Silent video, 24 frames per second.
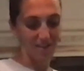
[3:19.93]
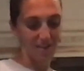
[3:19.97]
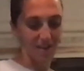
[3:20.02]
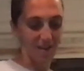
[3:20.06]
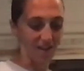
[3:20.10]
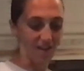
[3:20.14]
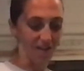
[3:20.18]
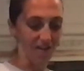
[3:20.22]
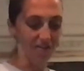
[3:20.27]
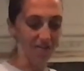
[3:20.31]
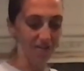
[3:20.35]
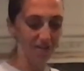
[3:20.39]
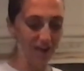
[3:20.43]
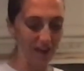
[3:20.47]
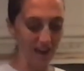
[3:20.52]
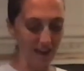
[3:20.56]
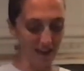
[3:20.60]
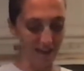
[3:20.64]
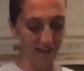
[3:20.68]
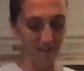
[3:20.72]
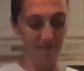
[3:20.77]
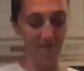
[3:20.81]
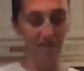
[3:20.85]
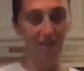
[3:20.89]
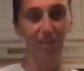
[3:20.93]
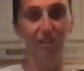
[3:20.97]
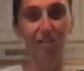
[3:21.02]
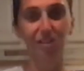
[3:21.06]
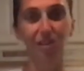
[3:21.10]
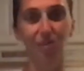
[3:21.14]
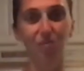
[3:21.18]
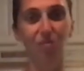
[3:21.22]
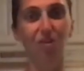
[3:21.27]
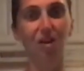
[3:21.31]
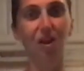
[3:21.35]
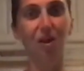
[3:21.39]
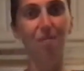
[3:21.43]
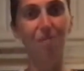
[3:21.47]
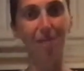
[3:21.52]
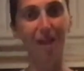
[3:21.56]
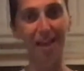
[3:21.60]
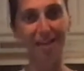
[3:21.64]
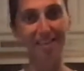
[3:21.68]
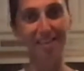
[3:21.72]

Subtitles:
Okay, so we'll come back